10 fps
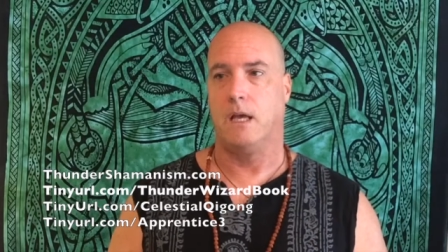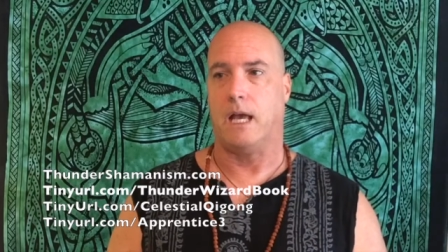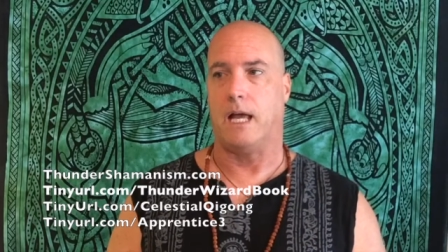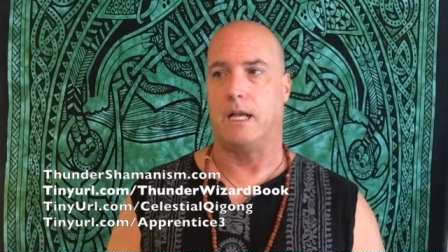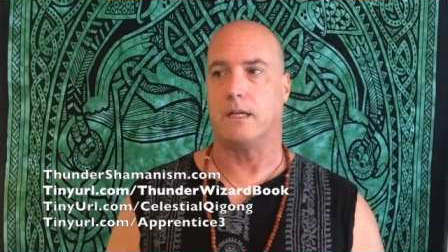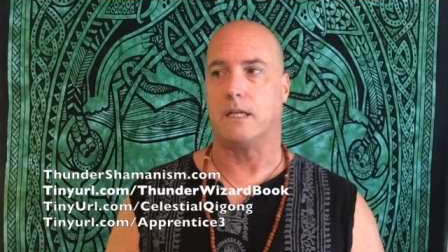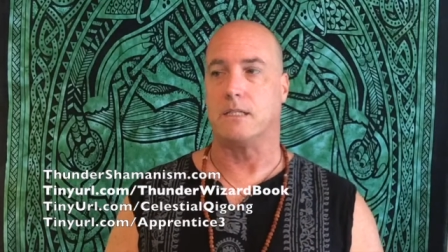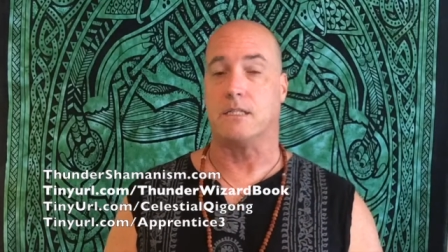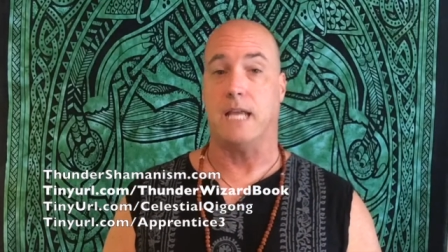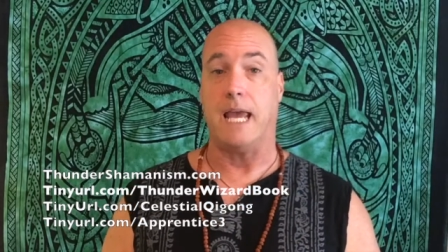And
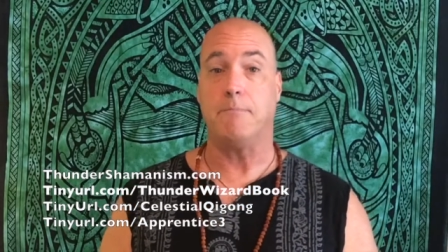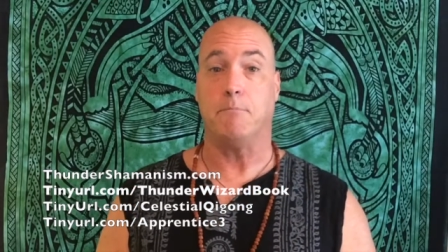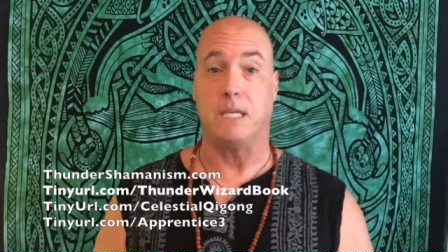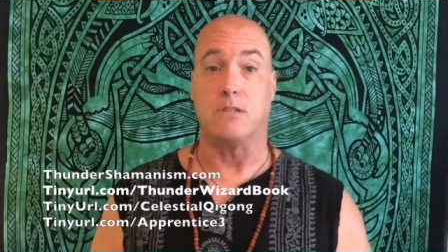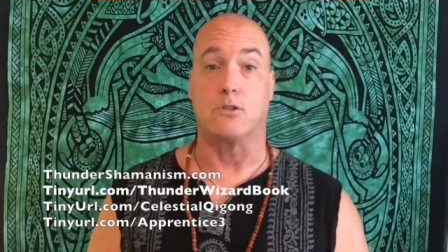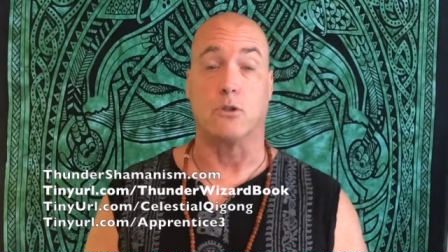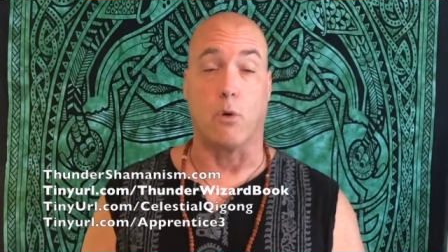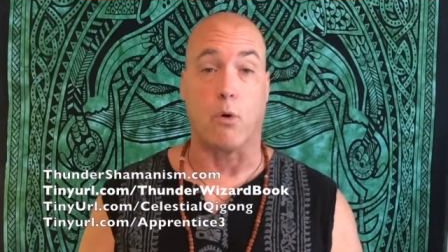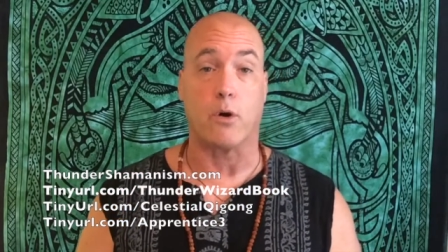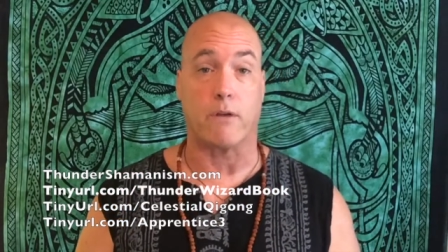his name means
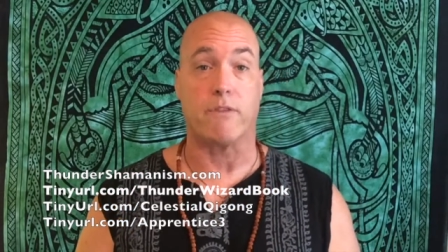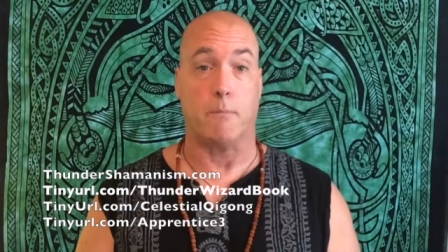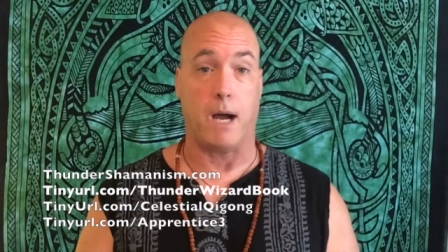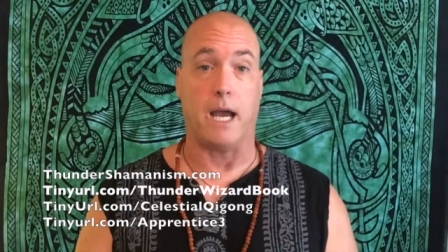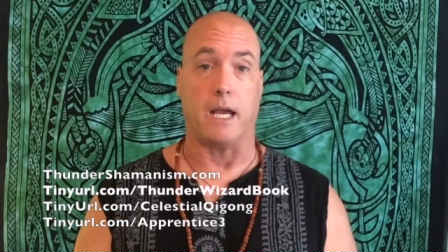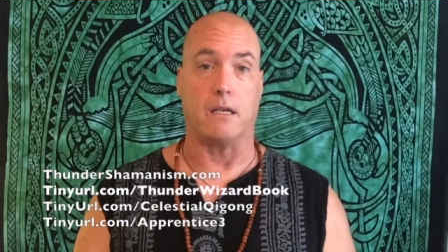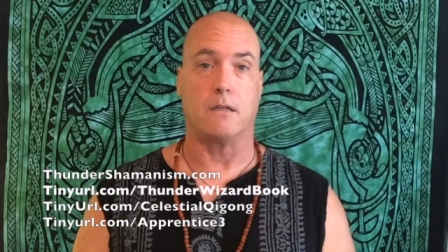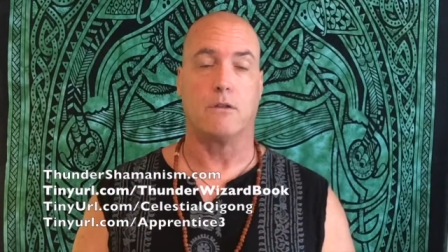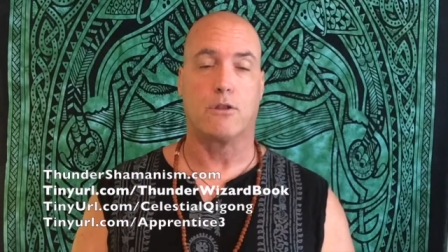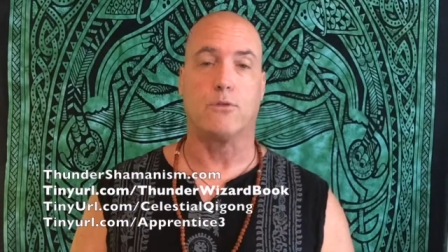Lord of the Mind,
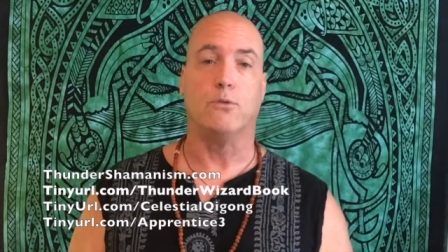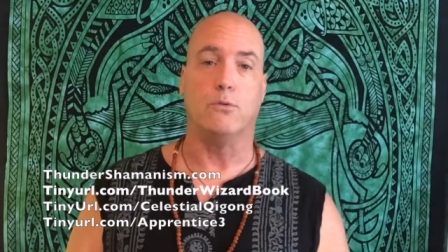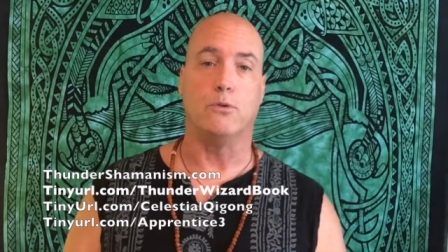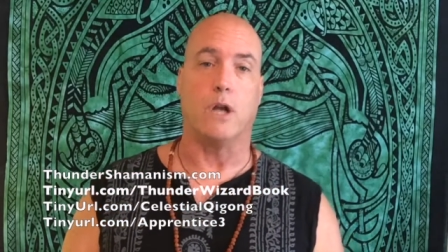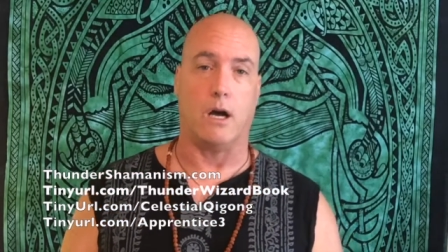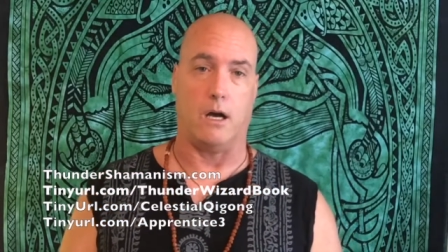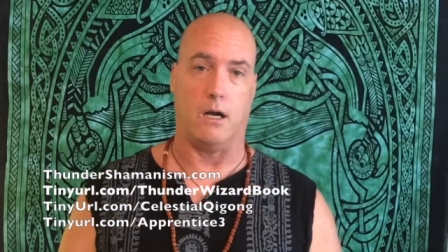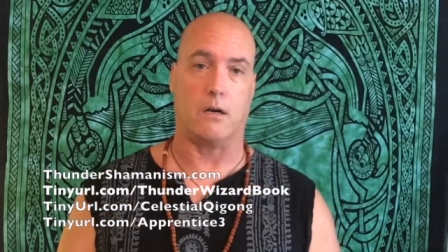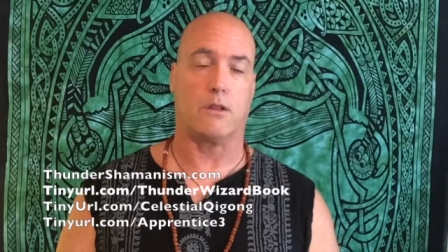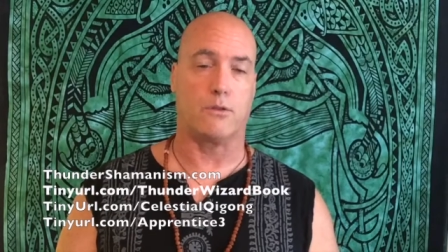
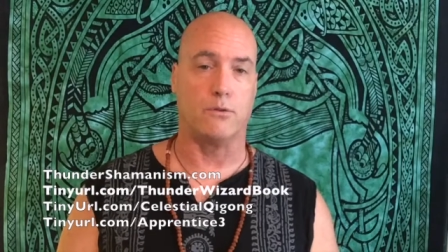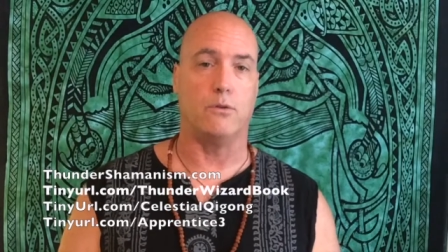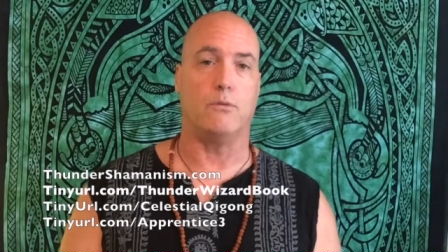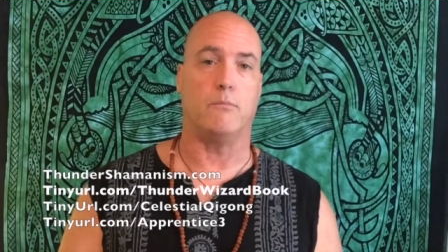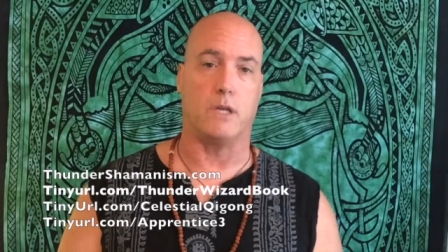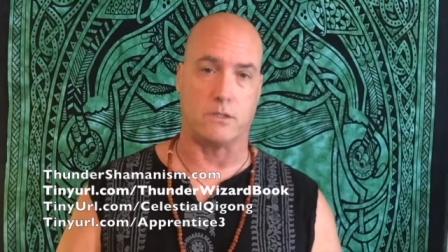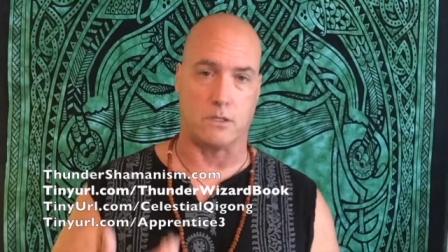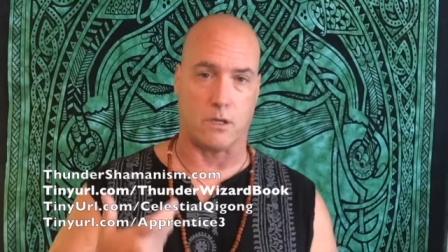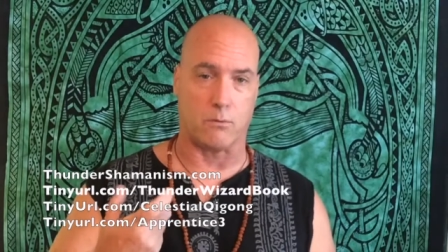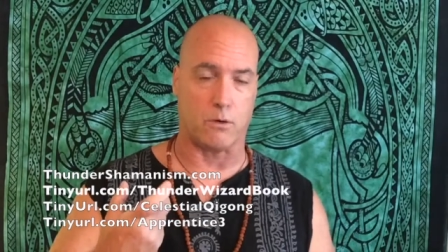Thunar. Thu is
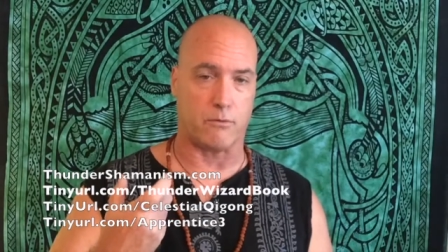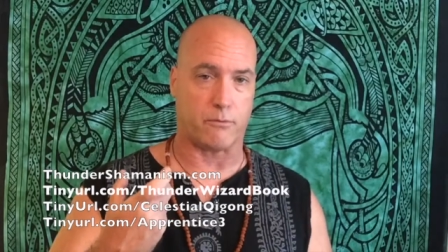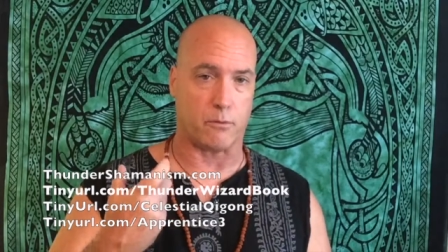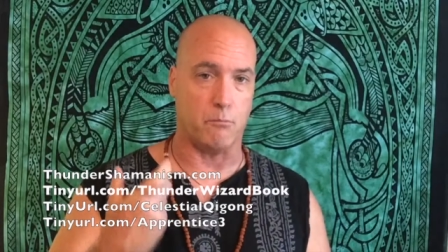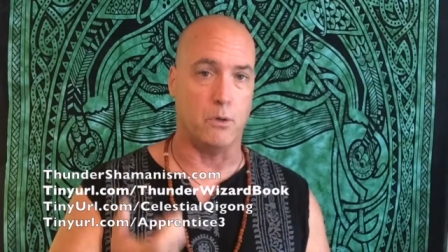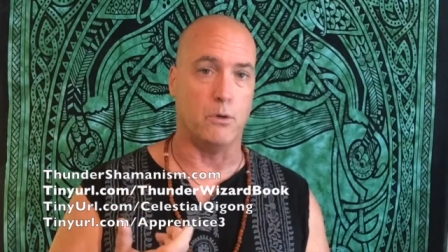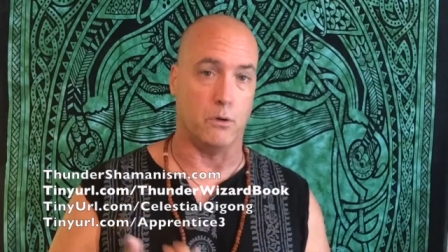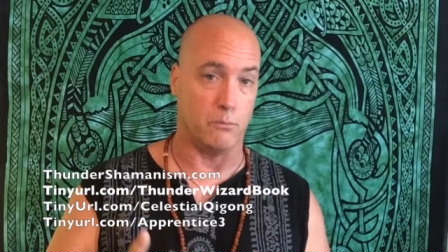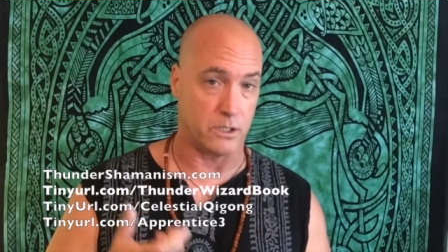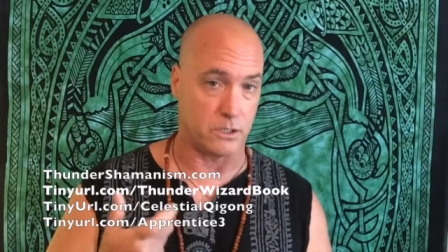another word for
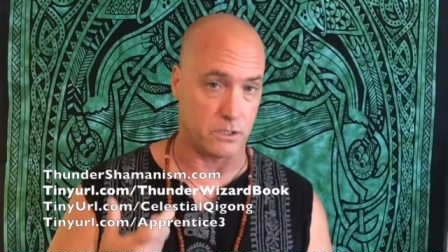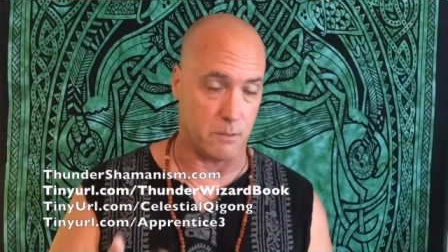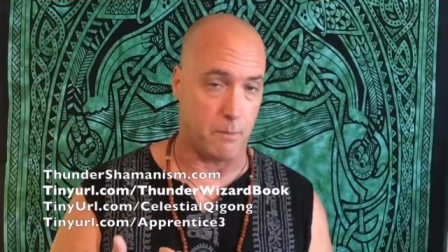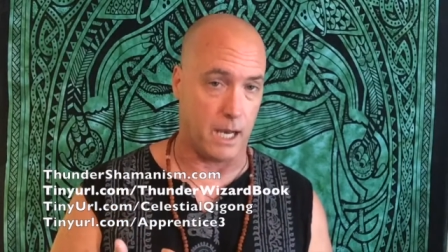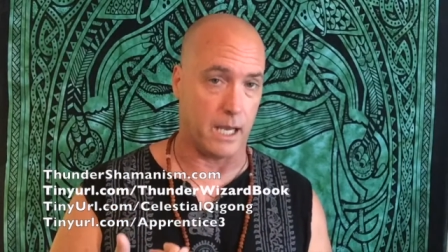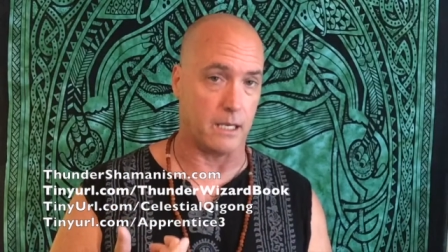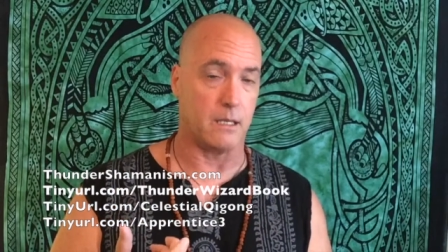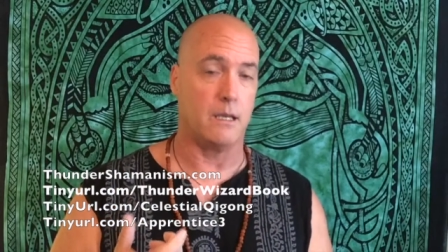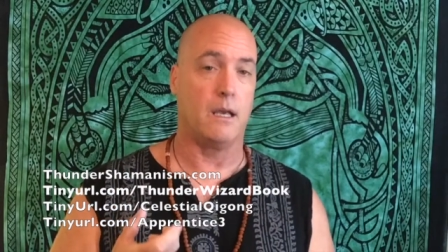moon, which is the mind.